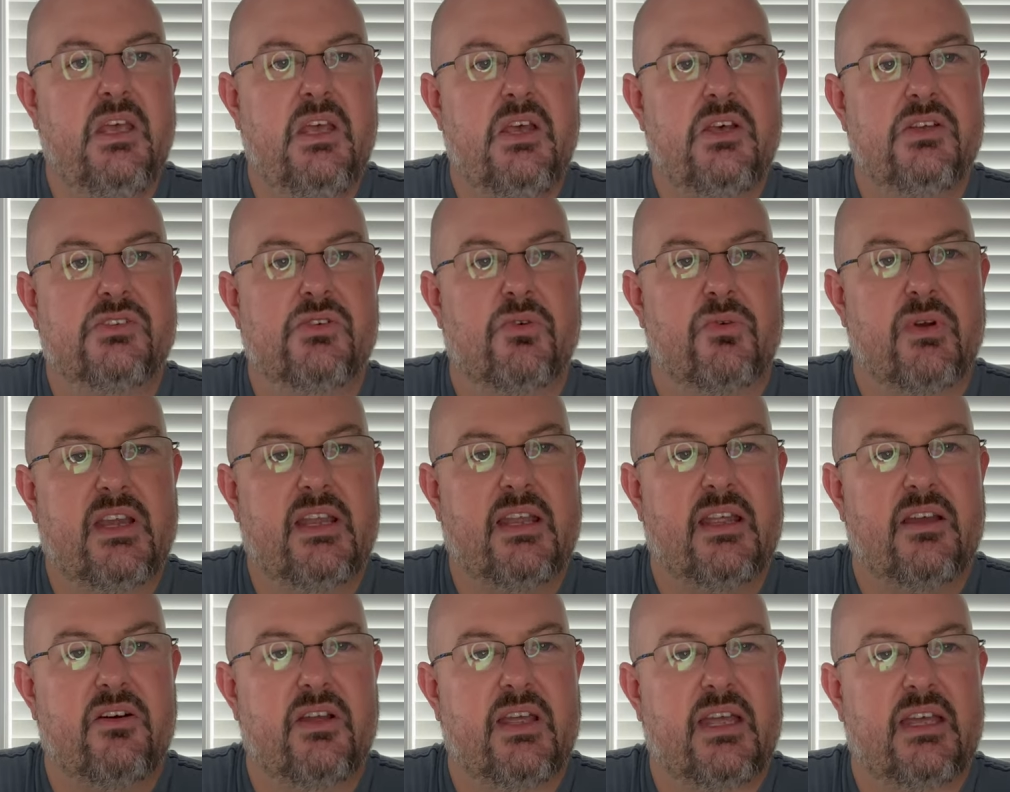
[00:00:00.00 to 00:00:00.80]
So right
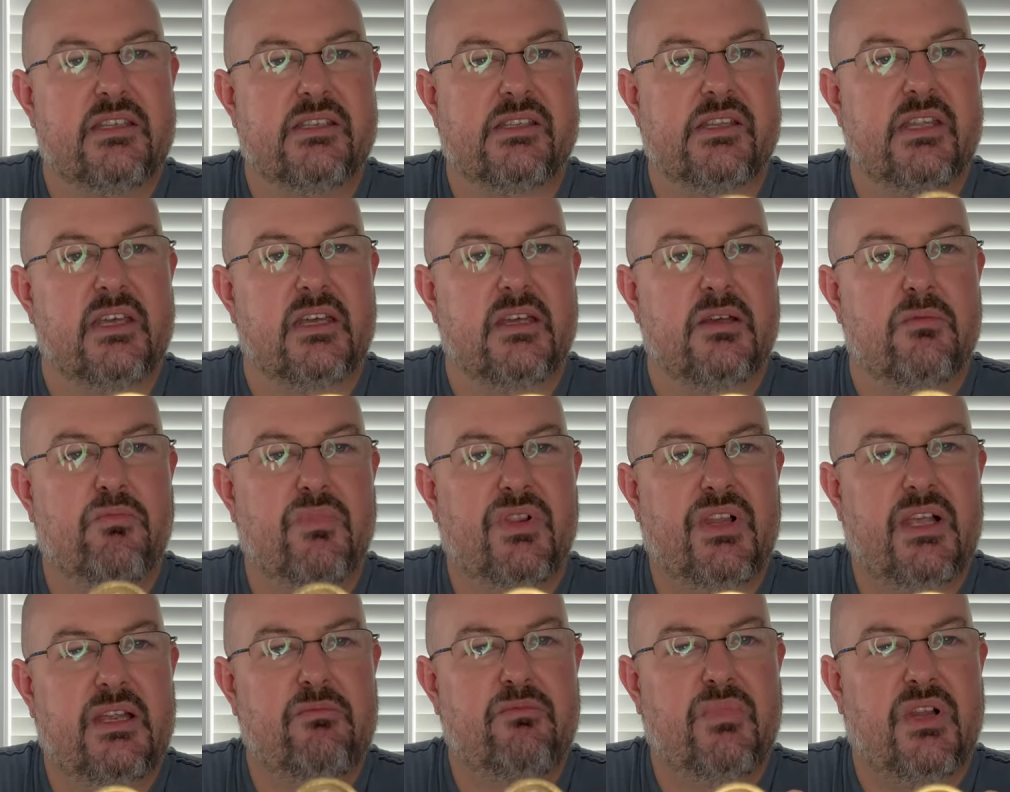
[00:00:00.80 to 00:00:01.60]
now it has the
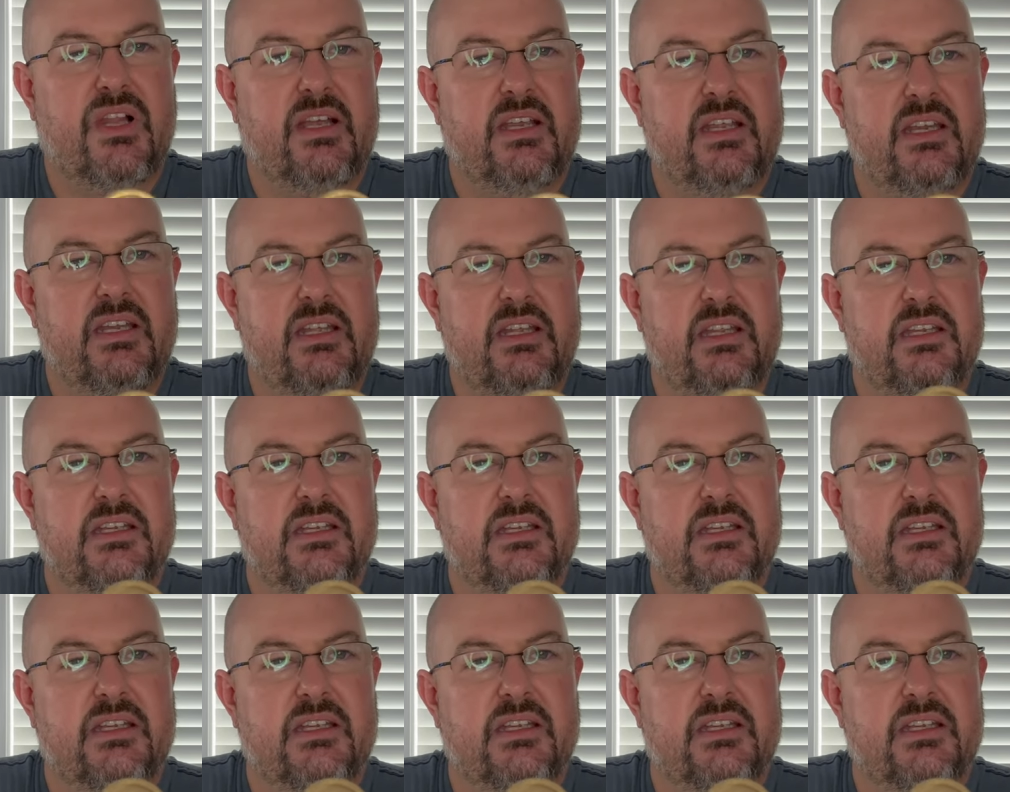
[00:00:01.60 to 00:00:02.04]
blade plug in it.